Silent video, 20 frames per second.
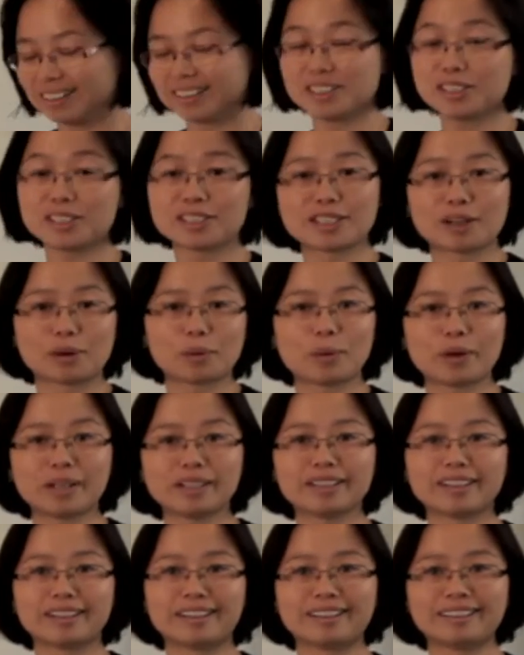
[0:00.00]
This is a quick
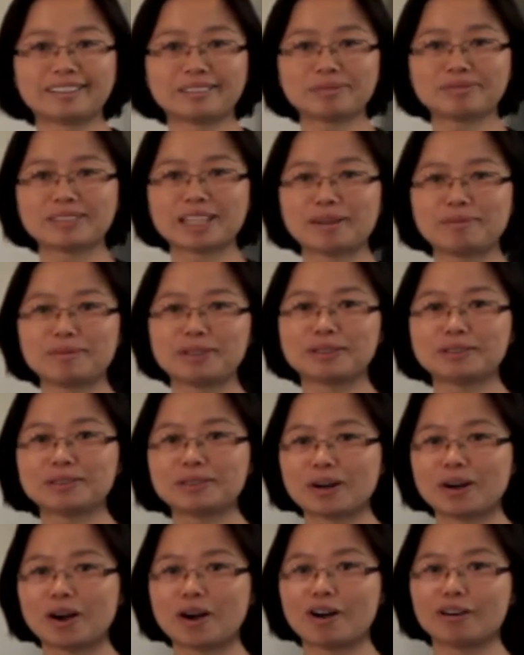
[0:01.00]
demo
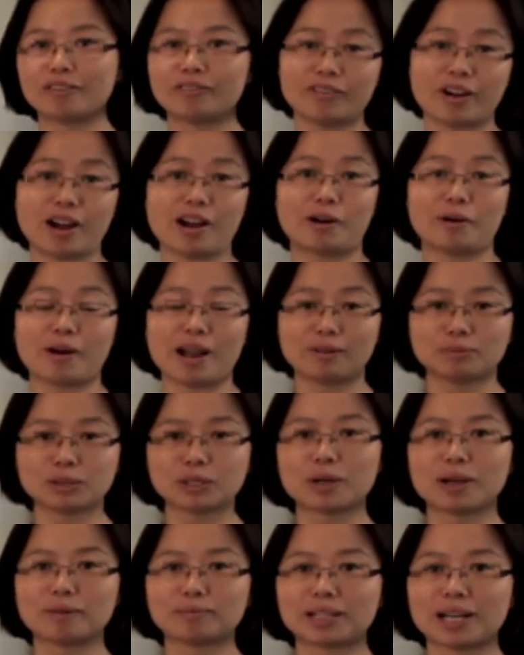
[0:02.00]
of our
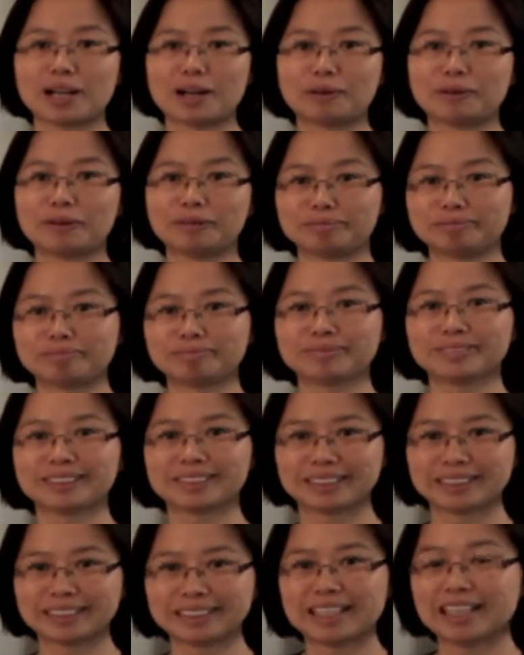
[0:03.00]
M2M Cloud.
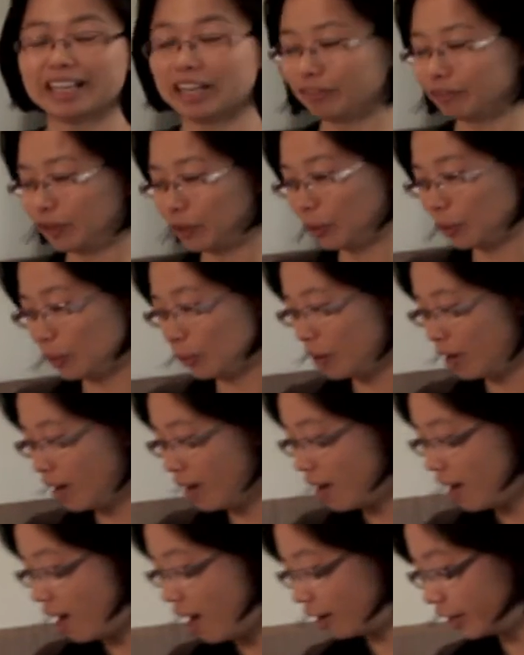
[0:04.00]
If you
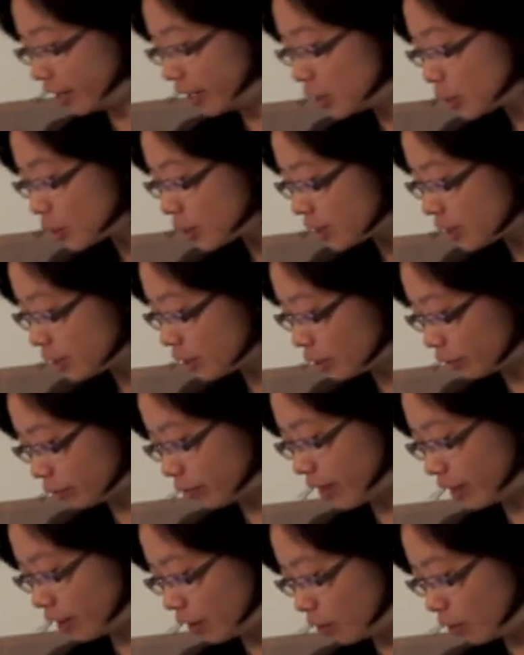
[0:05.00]
are interested to find